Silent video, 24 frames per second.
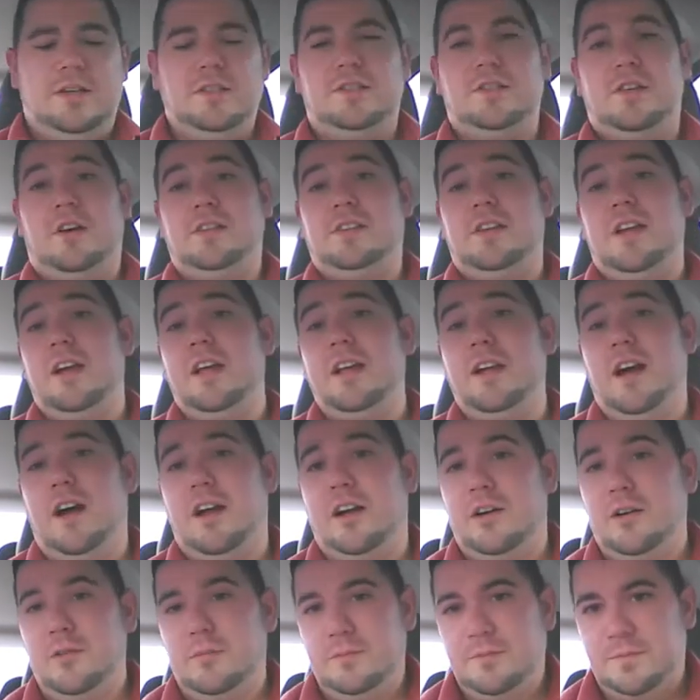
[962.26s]
starts hitting on
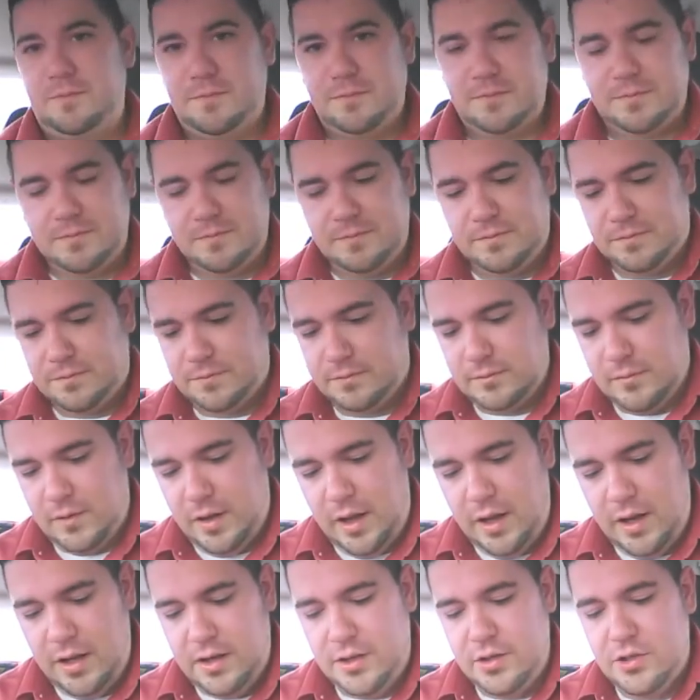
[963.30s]
her,
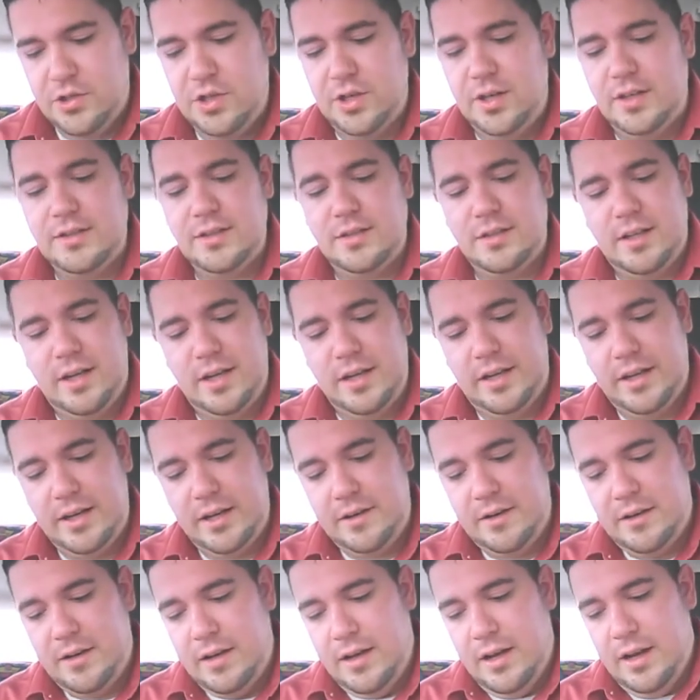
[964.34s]
and she doesn't like
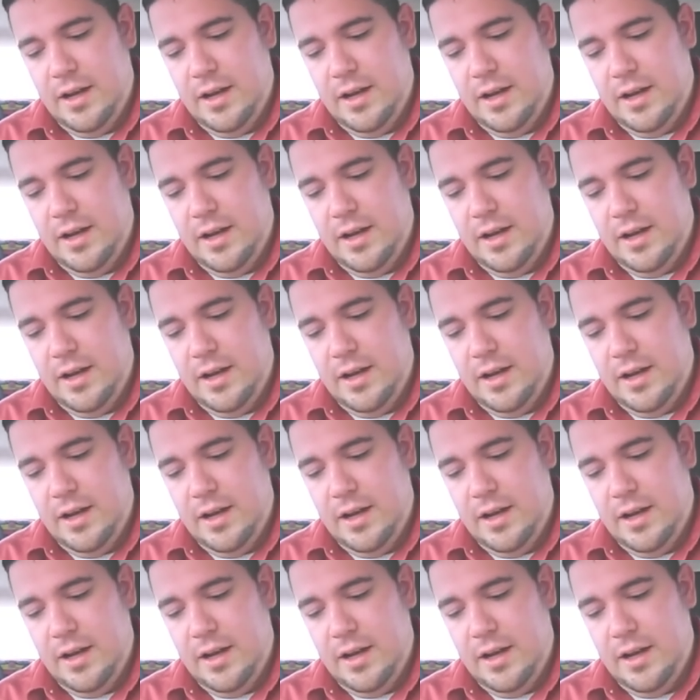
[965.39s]
it,